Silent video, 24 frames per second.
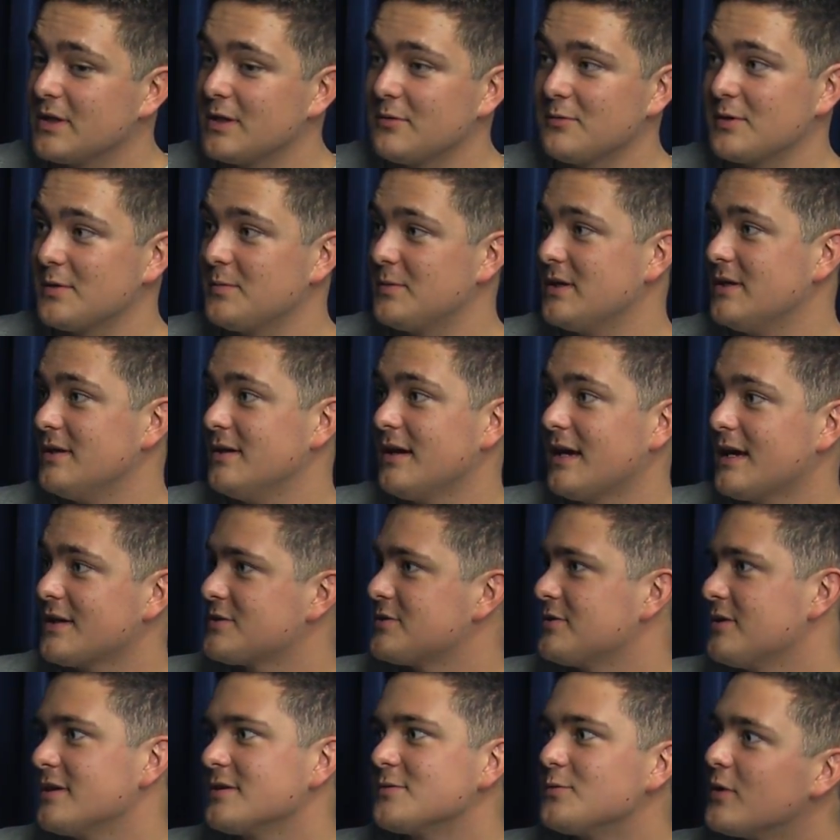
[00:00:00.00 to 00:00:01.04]
They want to be
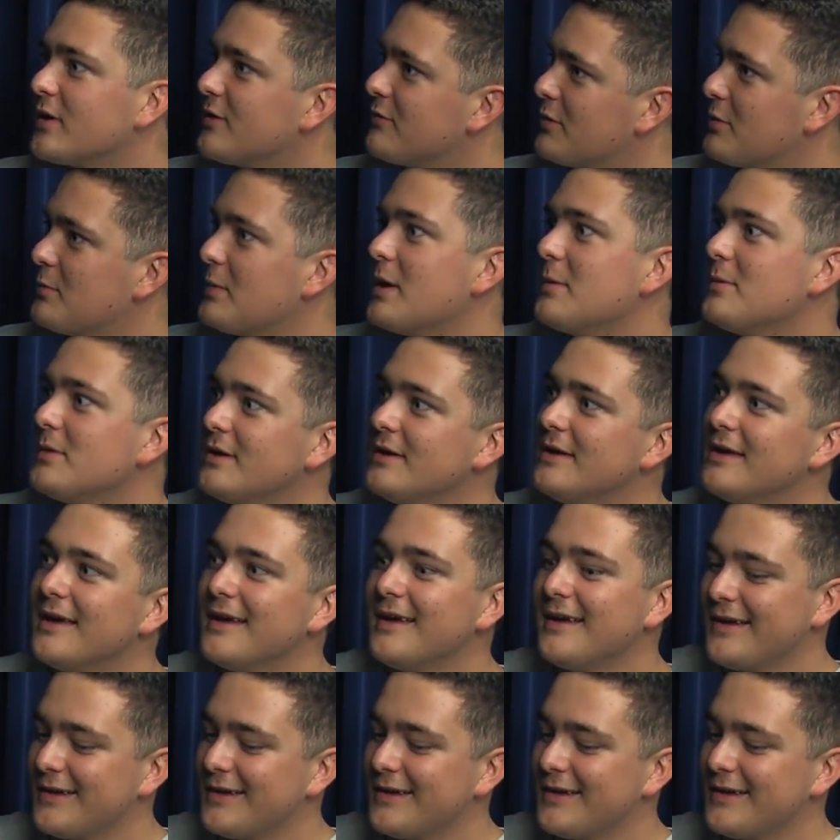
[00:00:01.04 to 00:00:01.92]
astronauts, whatever it may be.